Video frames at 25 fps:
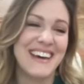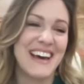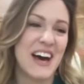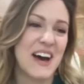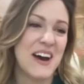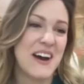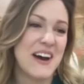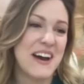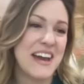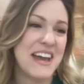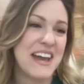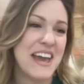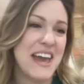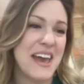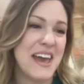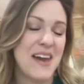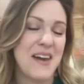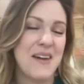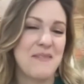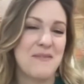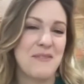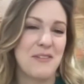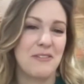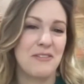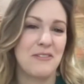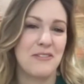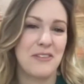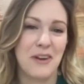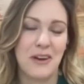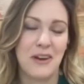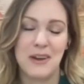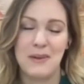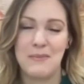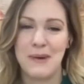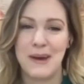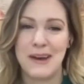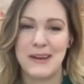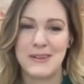I am
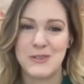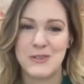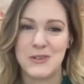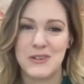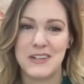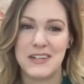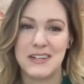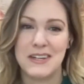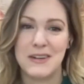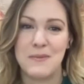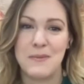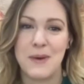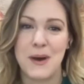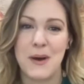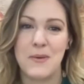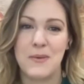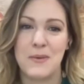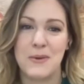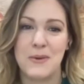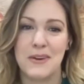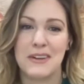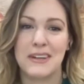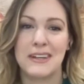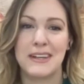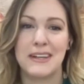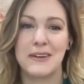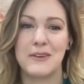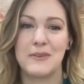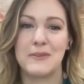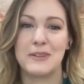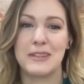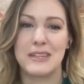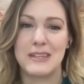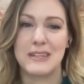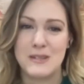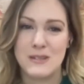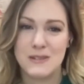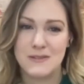very passionate about working
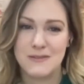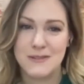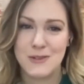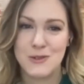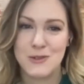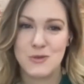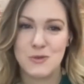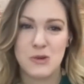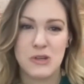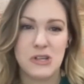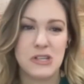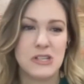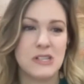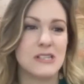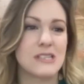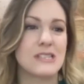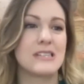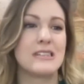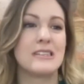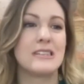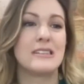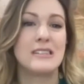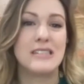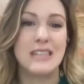with individuals,